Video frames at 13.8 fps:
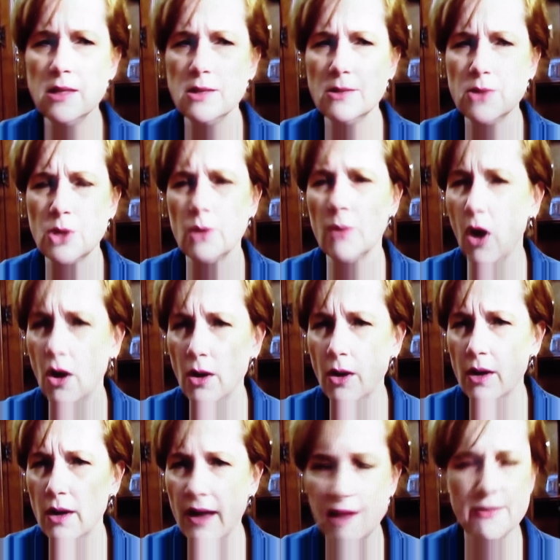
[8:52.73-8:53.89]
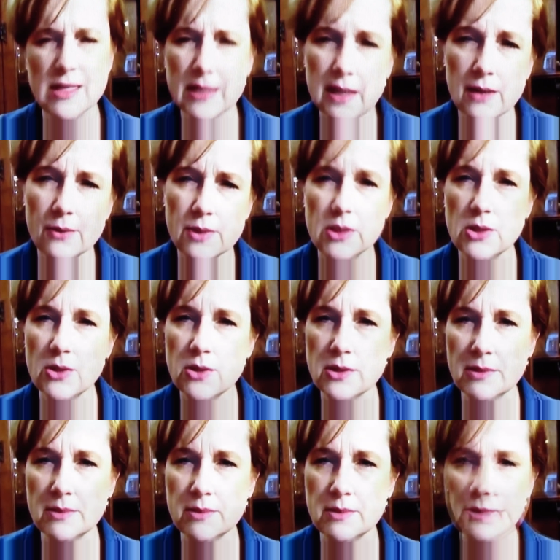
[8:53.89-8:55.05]
the term heavy set was
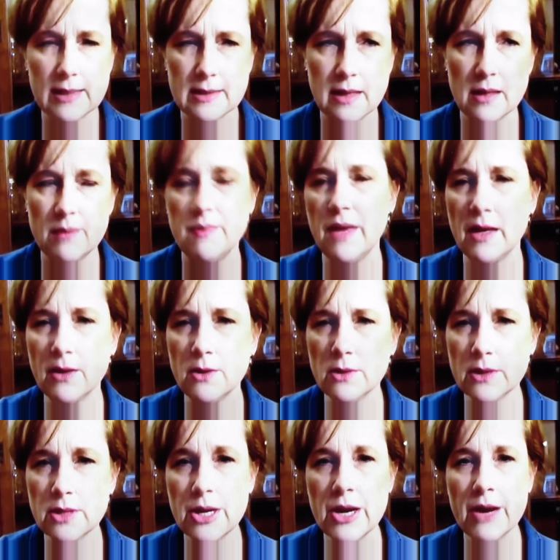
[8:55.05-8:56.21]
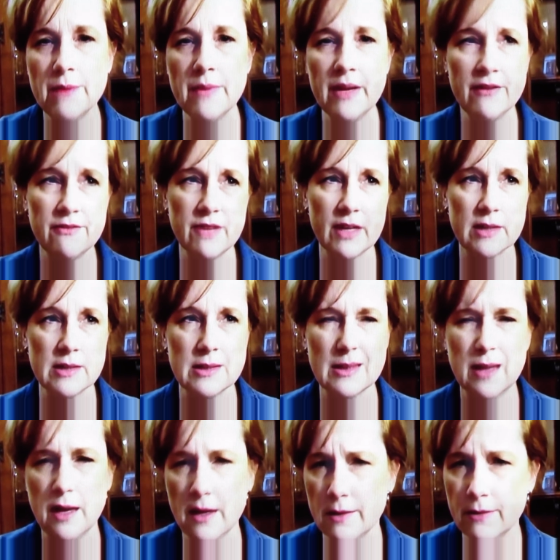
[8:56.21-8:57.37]
used, because that's not a medical term, and in fact
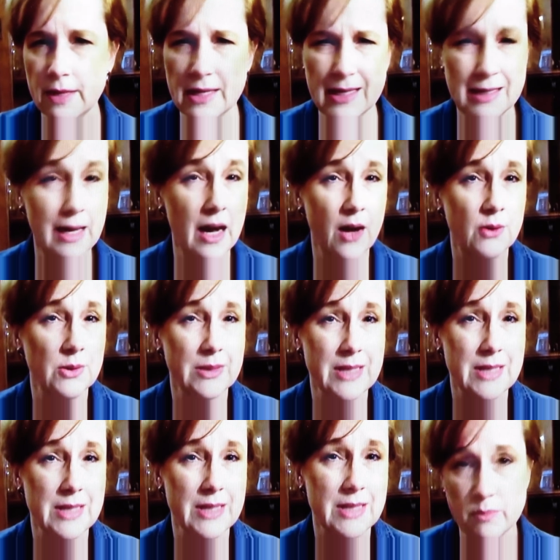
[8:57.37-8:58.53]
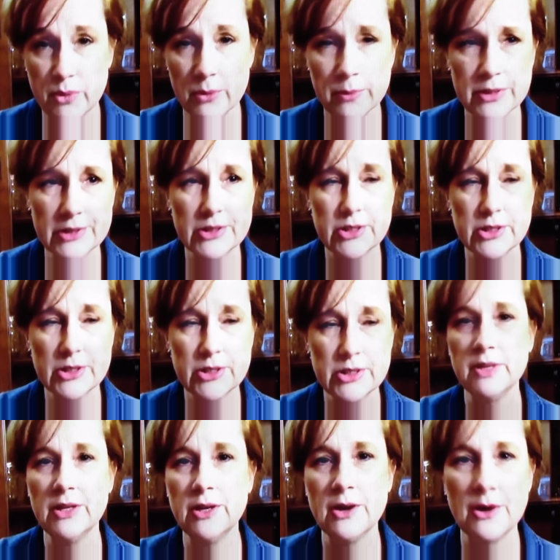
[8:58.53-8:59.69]
it's kind of like an outdated boomer
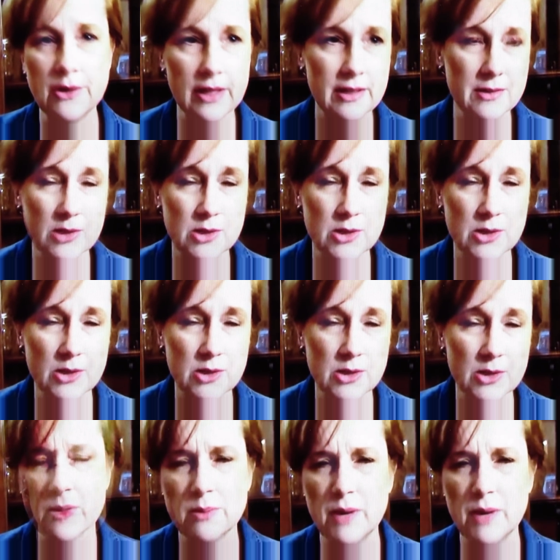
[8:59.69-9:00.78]
term, you know, like dungarees